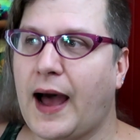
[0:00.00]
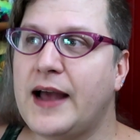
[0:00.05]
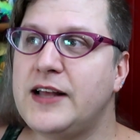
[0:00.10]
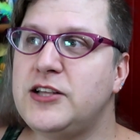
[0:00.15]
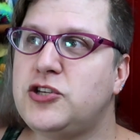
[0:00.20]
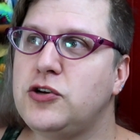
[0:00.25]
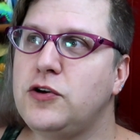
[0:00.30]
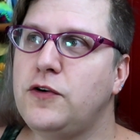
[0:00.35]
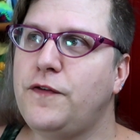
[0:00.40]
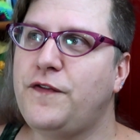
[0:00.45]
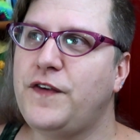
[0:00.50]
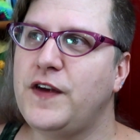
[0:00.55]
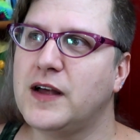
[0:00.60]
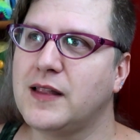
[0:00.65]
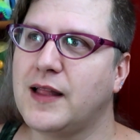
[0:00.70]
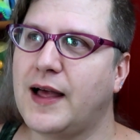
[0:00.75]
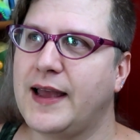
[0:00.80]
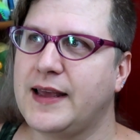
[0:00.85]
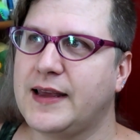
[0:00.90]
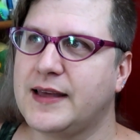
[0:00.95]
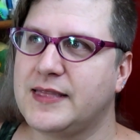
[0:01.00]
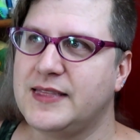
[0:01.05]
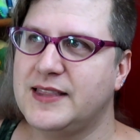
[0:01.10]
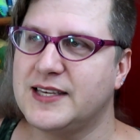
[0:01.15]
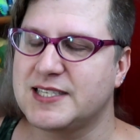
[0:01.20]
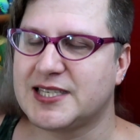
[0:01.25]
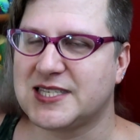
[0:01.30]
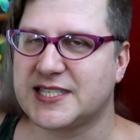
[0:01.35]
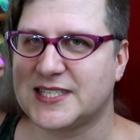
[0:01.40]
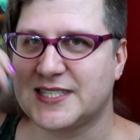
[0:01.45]
do feel like
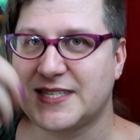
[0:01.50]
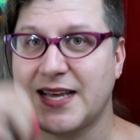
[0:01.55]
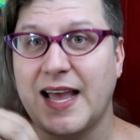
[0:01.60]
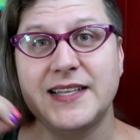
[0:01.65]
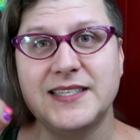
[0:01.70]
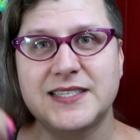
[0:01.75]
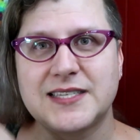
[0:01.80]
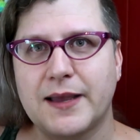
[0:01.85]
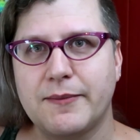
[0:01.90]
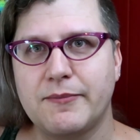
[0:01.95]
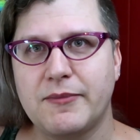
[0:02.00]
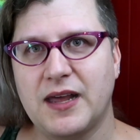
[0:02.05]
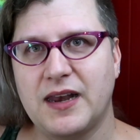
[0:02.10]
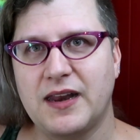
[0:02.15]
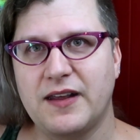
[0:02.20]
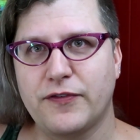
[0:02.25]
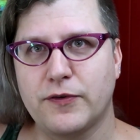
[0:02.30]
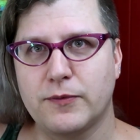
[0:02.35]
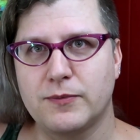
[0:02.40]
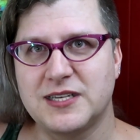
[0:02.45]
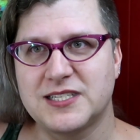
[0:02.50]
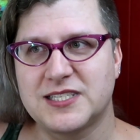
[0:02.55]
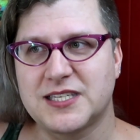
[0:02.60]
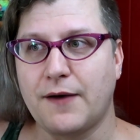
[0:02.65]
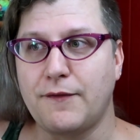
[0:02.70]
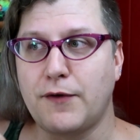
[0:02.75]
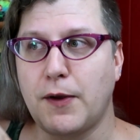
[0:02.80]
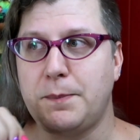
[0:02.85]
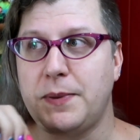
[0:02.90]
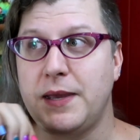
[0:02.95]
the sense I'm getting from this
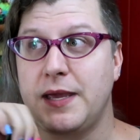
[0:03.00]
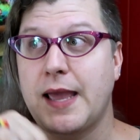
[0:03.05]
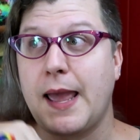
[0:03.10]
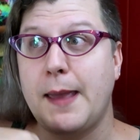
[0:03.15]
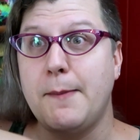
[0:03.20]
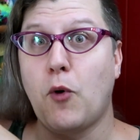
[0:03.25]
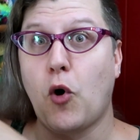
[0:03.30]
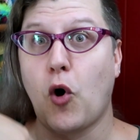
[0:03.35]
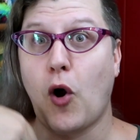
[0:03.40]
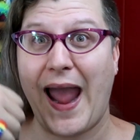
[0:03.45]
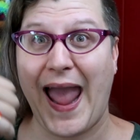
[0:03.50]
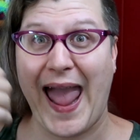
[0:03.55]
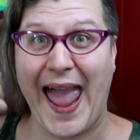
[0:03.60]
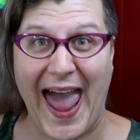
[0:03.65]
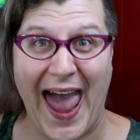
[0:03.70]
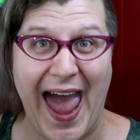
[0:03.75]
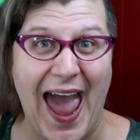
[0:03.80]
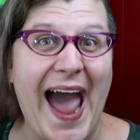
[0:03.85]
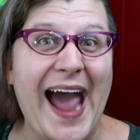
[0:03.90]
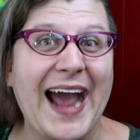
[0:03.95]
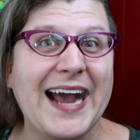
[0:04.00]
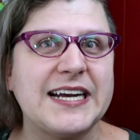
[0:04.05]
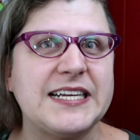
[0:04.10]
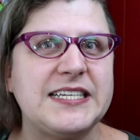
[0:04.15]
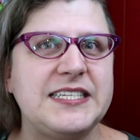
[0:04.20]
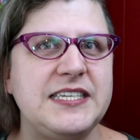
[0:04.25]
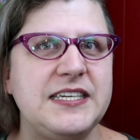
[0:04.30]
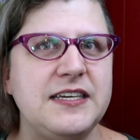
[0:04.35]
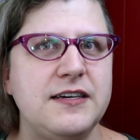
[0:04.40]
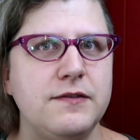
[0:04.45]
of it being a more
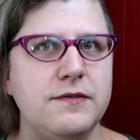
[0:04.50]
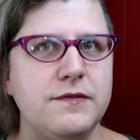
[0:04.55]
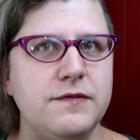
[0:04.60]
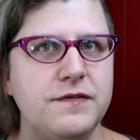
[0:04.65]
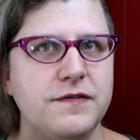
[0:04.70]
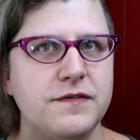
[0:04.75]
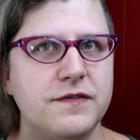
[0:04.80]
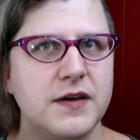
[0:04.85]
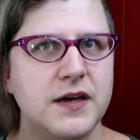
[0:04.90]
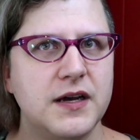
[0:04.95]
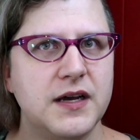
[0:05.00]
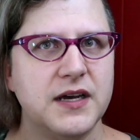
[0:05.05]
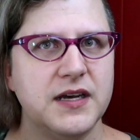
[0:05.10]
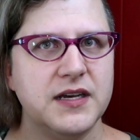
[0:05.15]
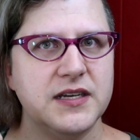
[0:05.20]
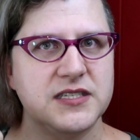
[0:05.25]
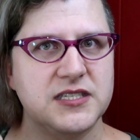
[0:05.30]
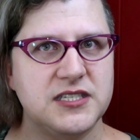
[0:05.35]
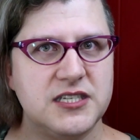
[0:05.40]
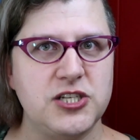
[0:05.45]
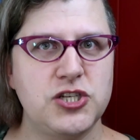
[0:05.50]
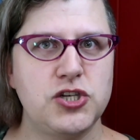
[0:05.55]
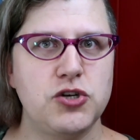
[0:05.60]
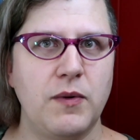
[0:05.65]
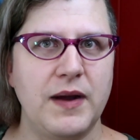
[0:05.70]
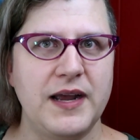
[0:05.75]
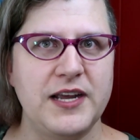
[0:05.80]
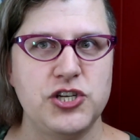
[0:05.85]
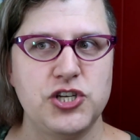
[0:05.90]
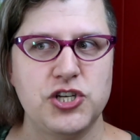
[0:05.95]
active
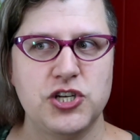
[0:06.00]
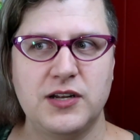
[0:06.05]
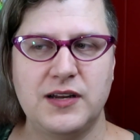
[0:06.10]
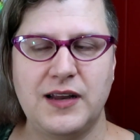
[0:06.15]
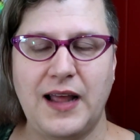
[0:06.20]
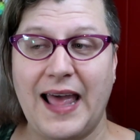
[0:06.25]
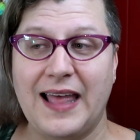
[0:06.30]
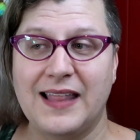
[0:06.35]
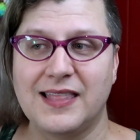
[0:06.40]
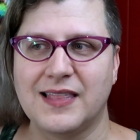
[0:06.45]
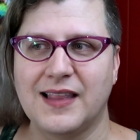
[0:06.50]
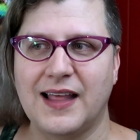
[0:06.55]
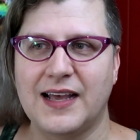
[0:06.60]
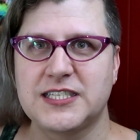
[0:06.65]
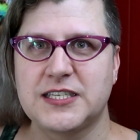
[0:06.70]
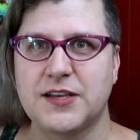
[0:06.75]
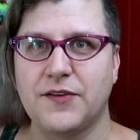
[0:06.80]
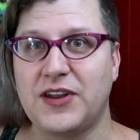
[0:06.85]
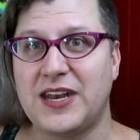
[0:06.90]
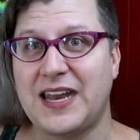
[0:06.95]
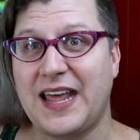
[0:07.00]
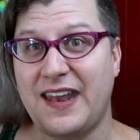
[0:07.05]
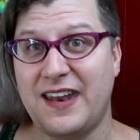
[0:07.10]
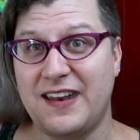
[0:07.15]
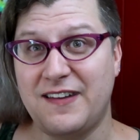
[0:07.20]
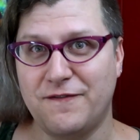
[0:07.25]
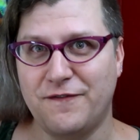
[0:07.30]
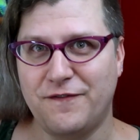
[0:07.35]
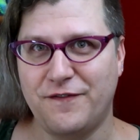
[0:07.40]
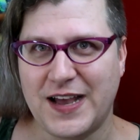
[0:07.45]
situation and less of an
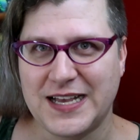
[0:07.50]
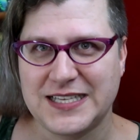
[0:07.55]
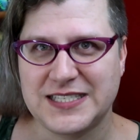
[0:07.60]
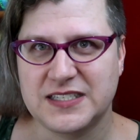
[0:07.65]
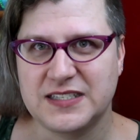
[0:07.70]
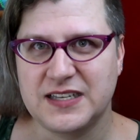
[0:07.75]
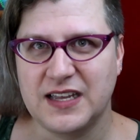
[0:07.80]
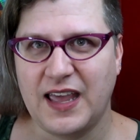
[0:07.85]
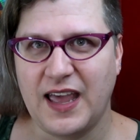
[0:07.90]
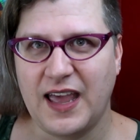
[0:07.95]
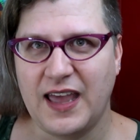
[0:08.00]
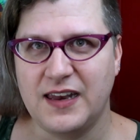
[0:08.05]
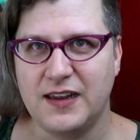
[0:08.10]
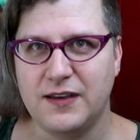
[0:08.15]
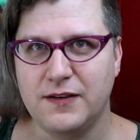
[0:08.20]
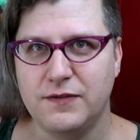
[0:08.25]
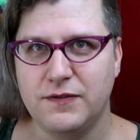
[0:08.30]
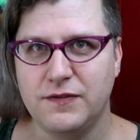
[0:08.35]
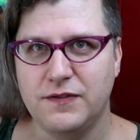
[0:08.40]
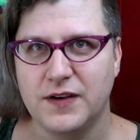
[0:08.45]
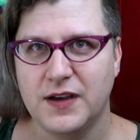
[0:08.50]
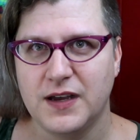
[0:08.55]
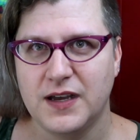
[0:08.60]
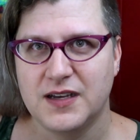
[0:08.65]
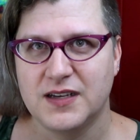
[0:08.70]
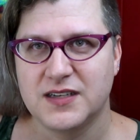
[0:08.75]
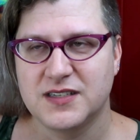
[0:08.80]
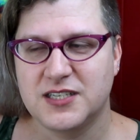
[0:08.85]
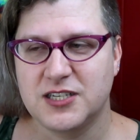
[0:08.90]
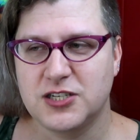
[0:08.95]
investigative
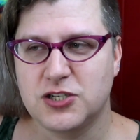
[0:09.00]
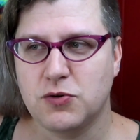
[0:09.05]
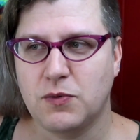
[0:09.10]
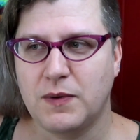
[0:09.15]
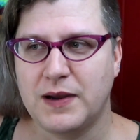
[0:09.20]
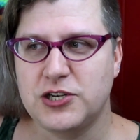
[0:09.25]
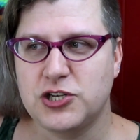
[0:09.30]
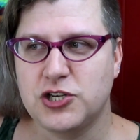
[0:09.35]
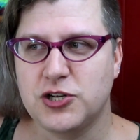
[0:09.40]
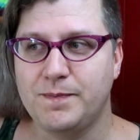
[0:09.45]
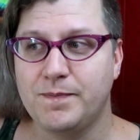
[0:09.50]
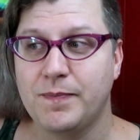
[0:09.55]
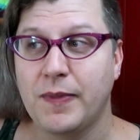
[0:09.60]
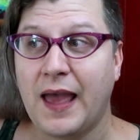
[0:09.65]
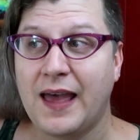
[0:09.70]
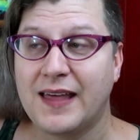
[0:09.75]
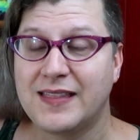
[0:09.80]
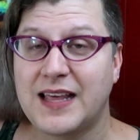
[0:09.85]
situation,